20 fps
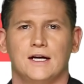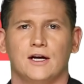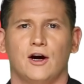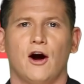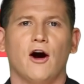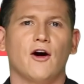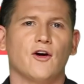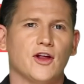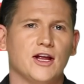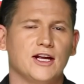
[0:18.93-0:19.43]

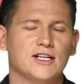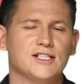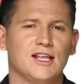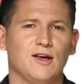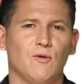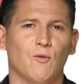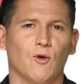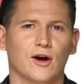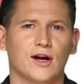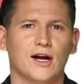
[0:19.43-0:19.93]
Cardi is
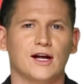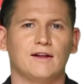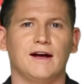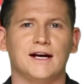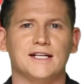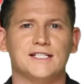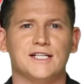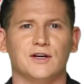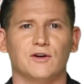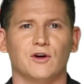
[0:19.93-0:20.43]
the working
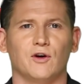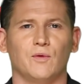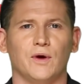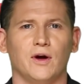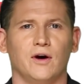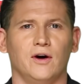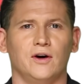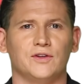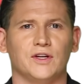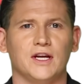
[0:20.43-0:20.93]
class hero we
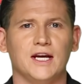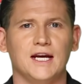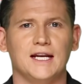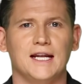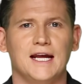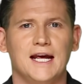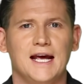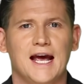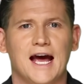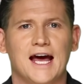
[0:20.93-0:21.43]
all need,